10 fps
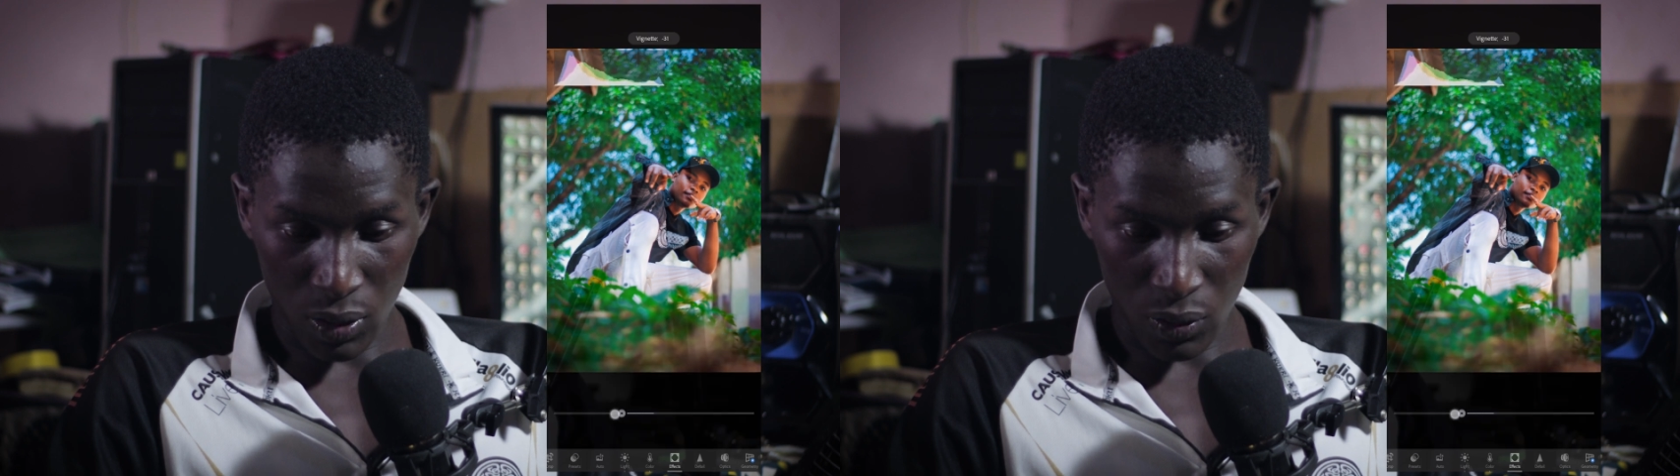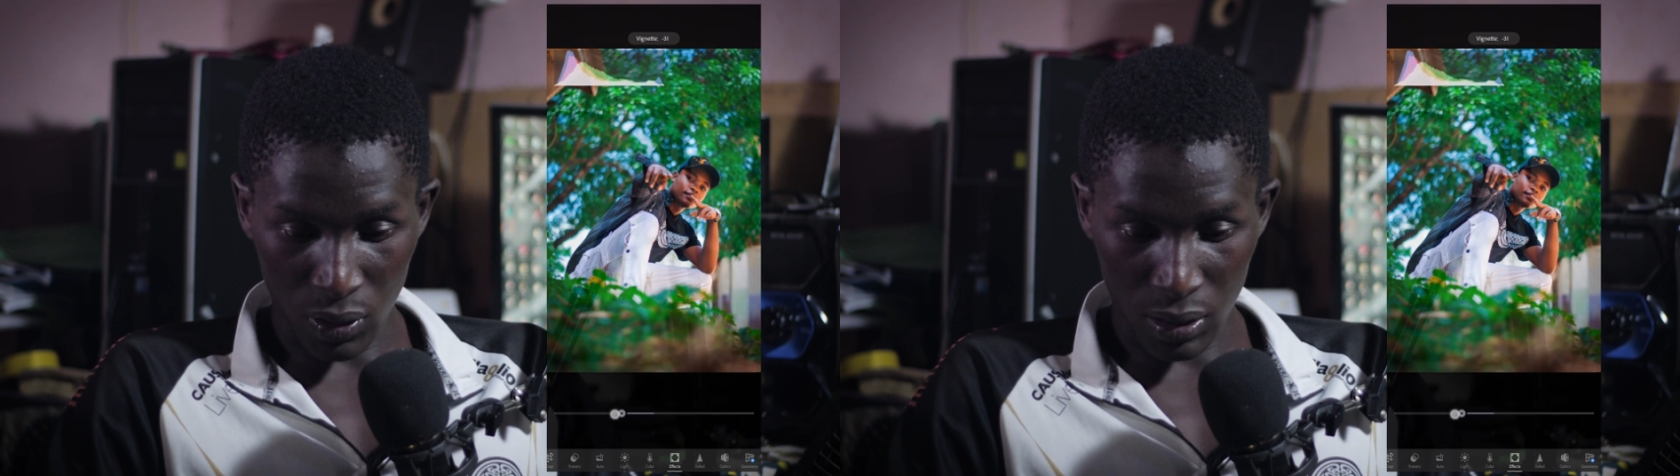
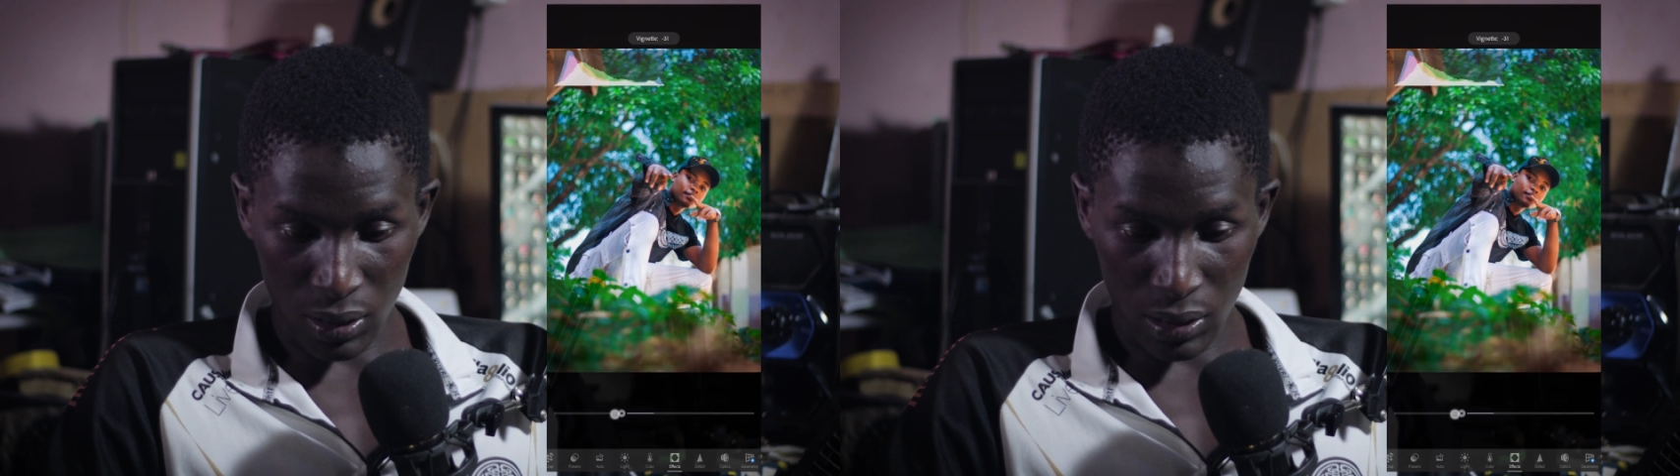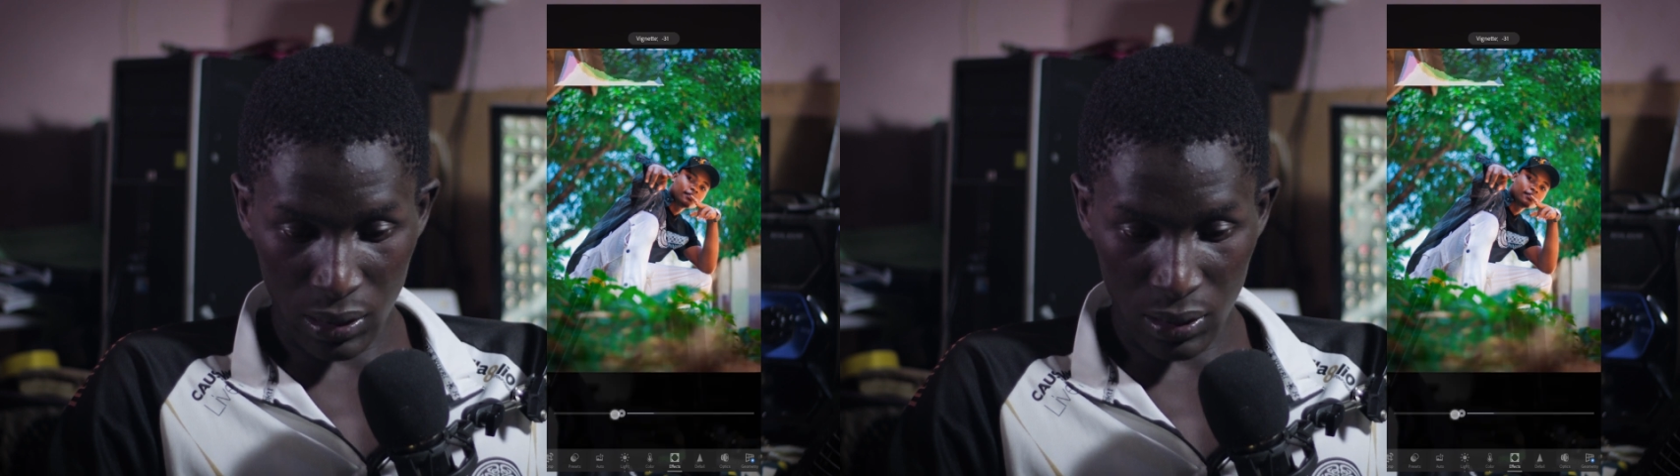the
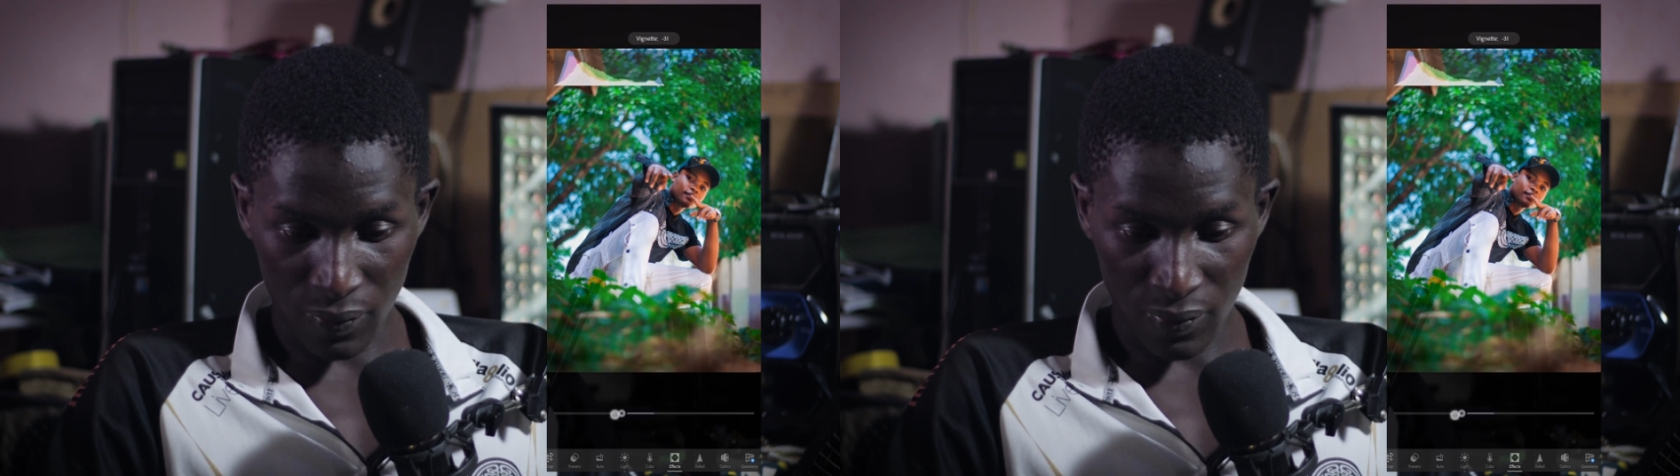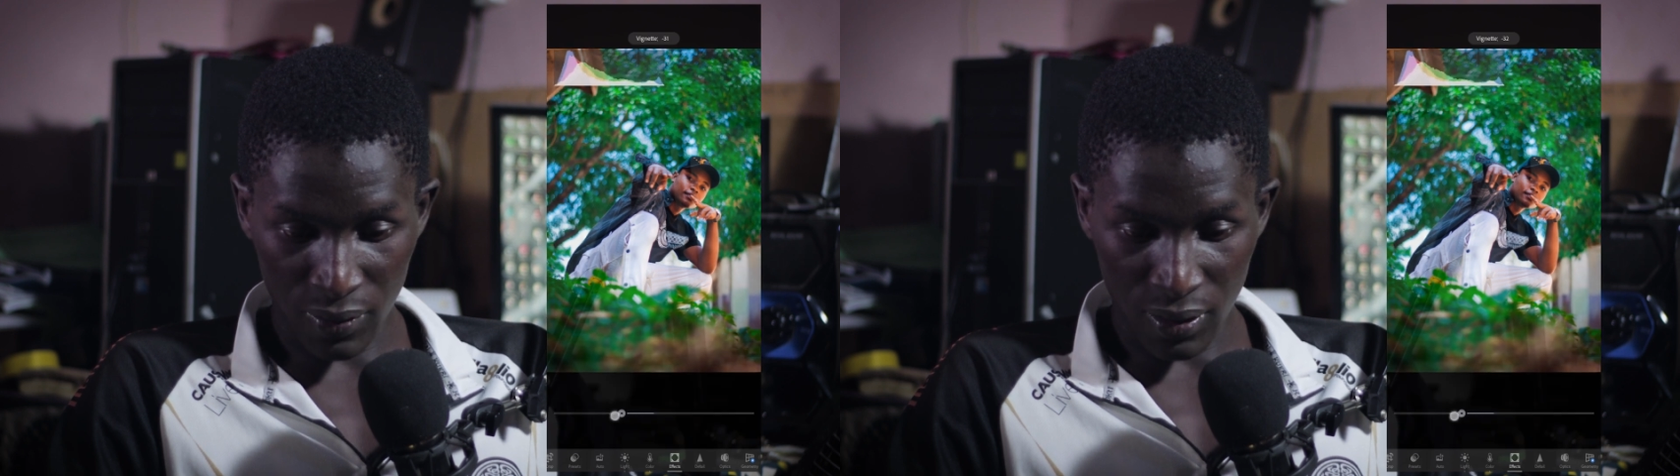audience
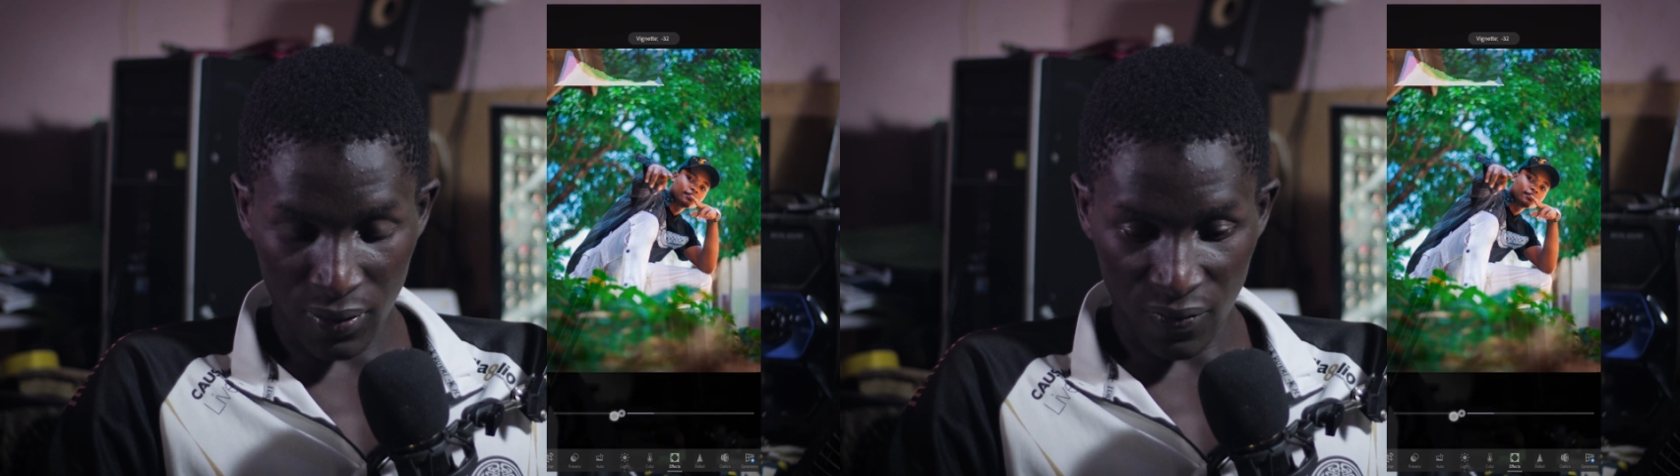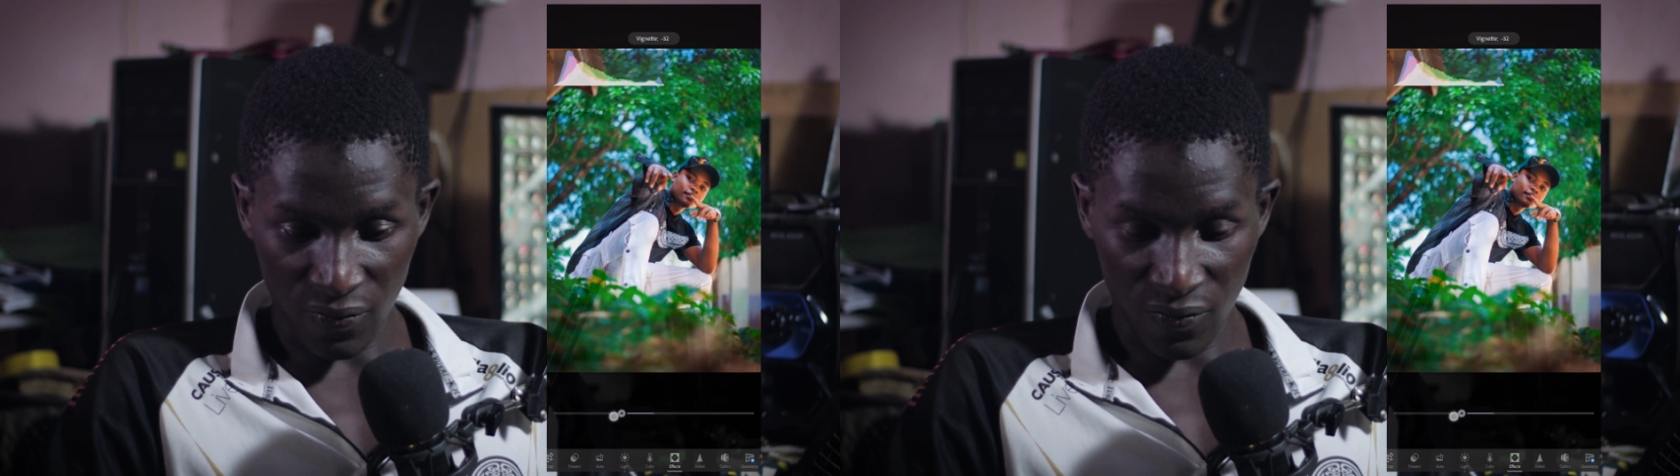
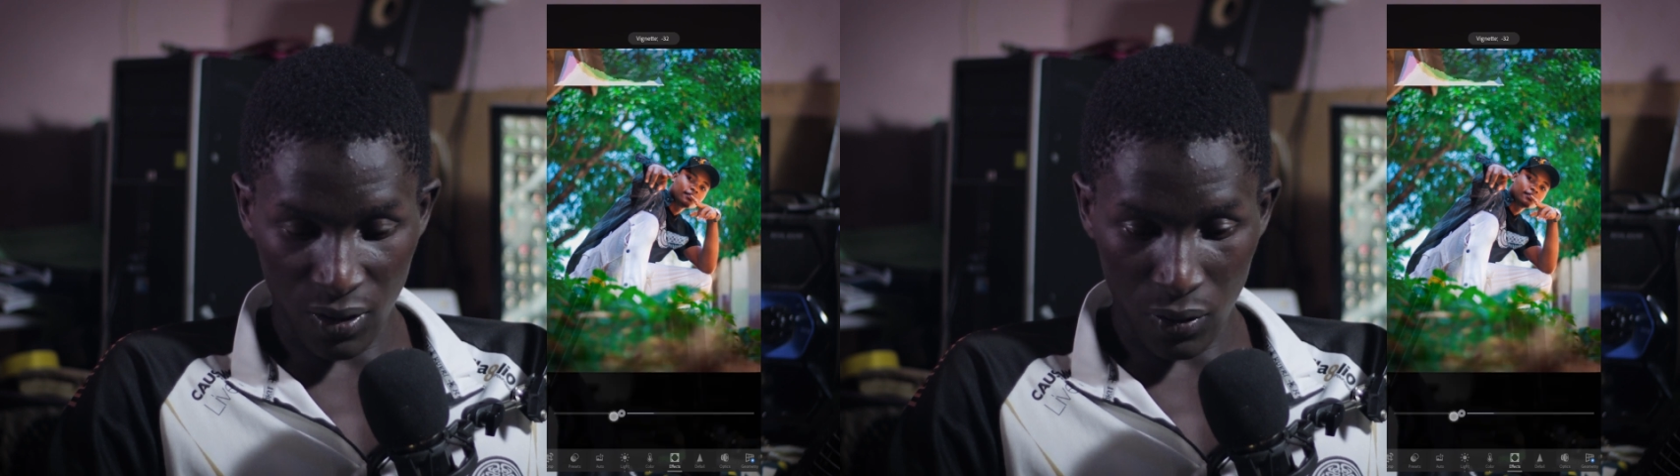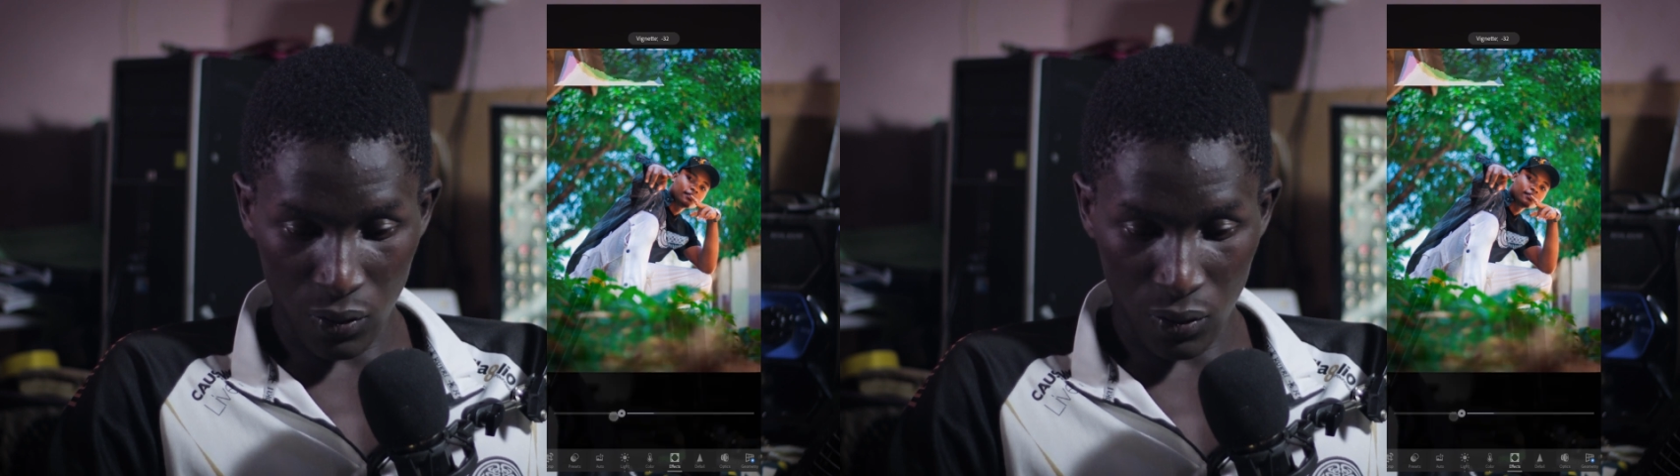
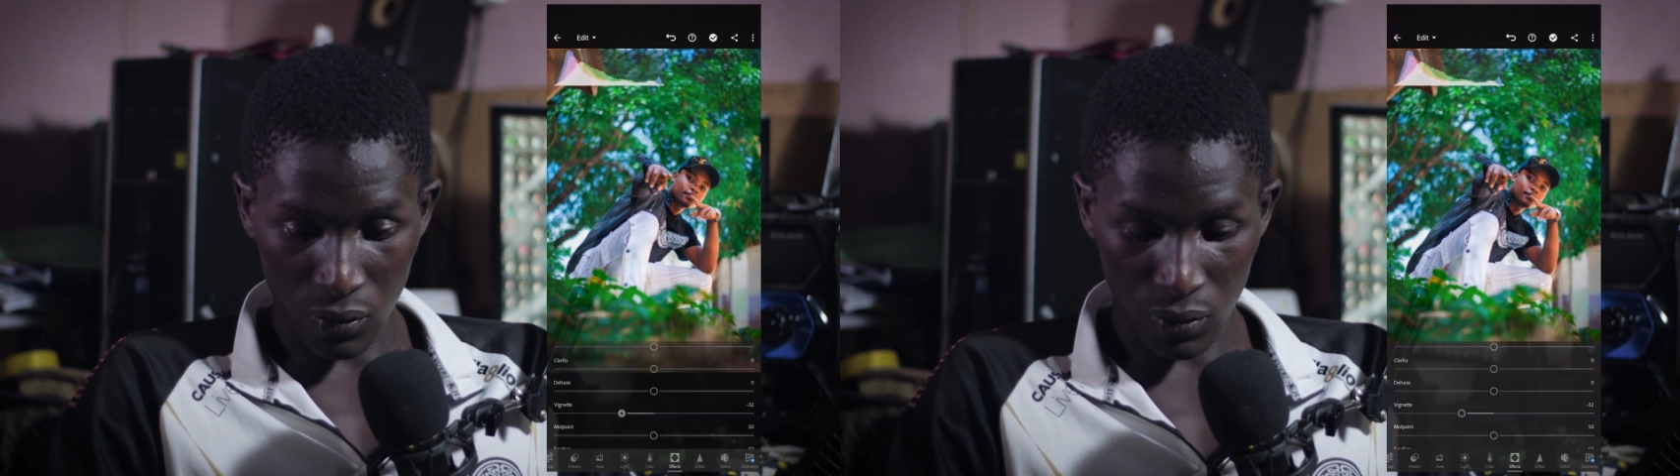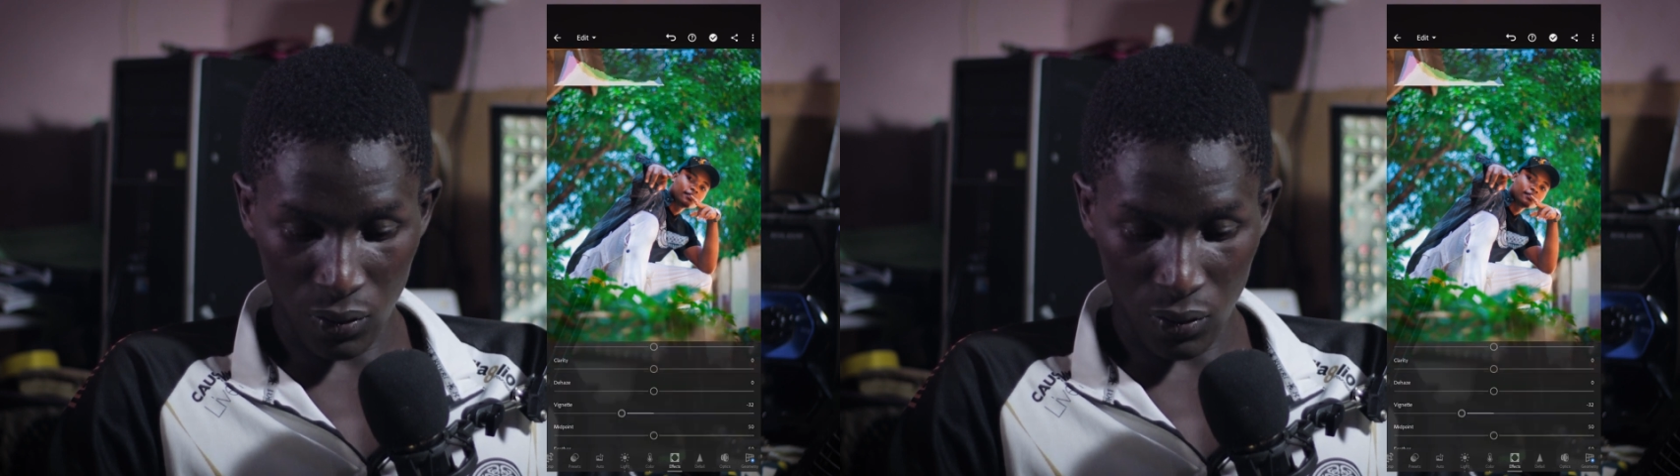view